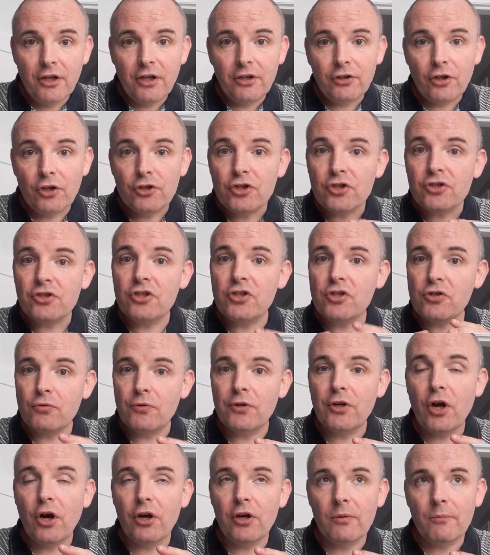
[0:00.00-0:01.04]
Now, just to show
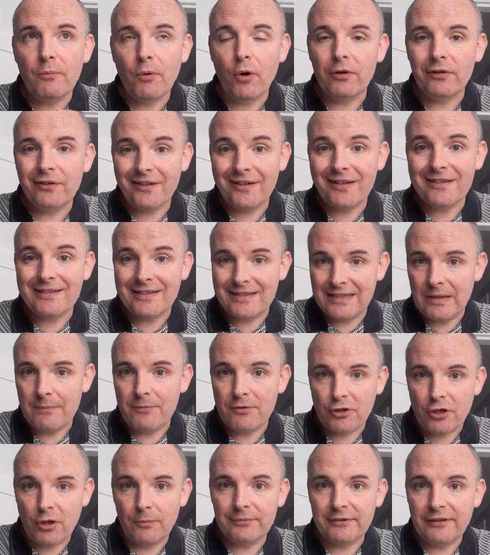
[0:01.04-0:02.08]
you how important it is to keep
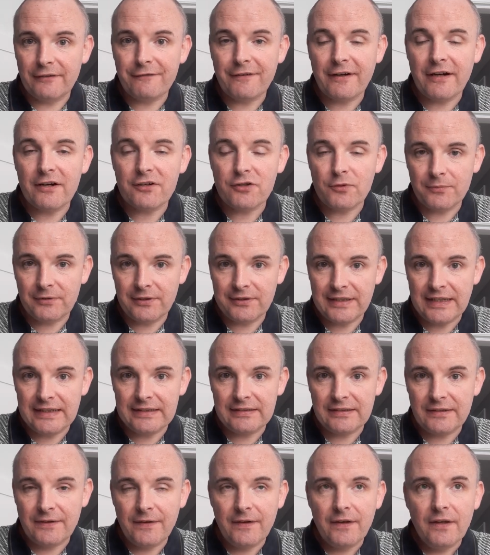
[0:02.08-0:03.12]
your company affairs up to
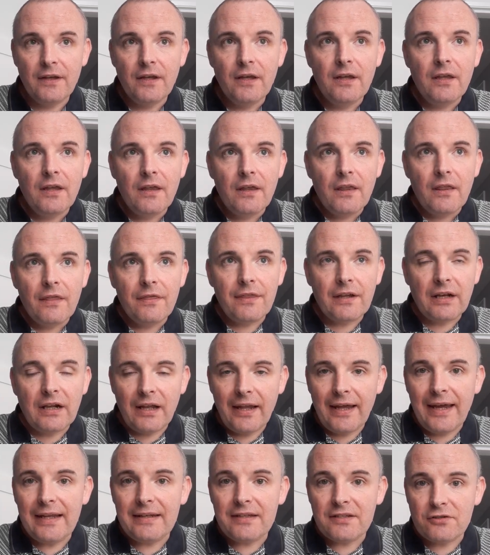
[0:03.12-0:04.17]
date, the
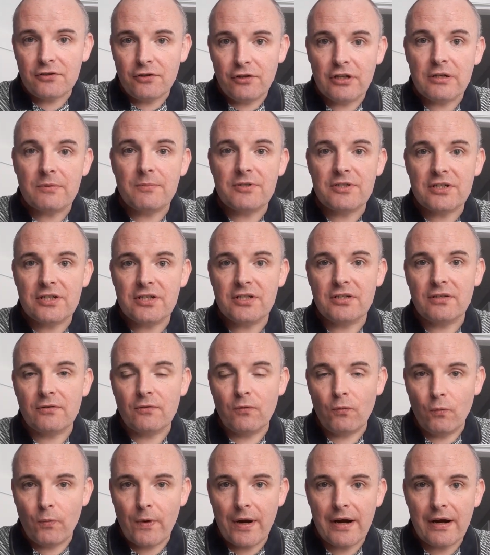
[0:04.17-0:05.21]
client is now in a position
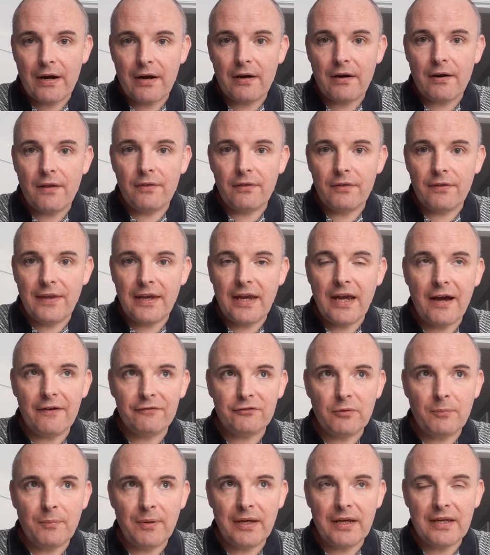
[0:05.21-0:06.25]
where they have
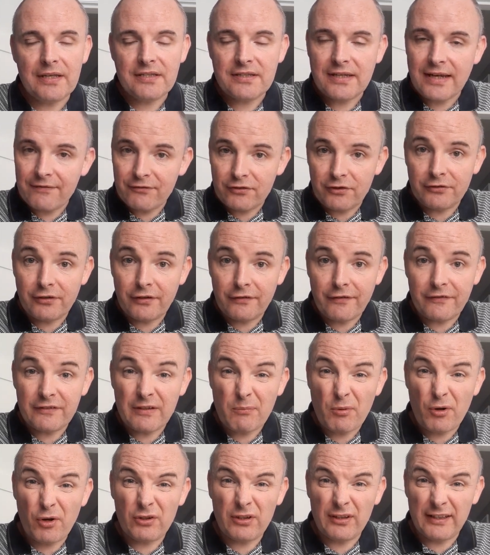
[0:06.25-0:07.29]
to pay £750
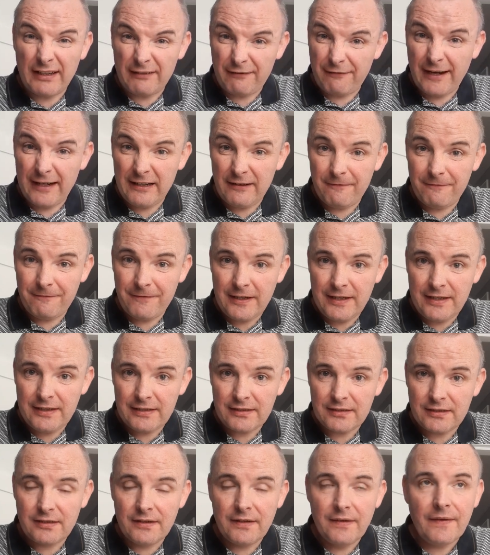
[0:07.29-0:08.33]
of late filing fees,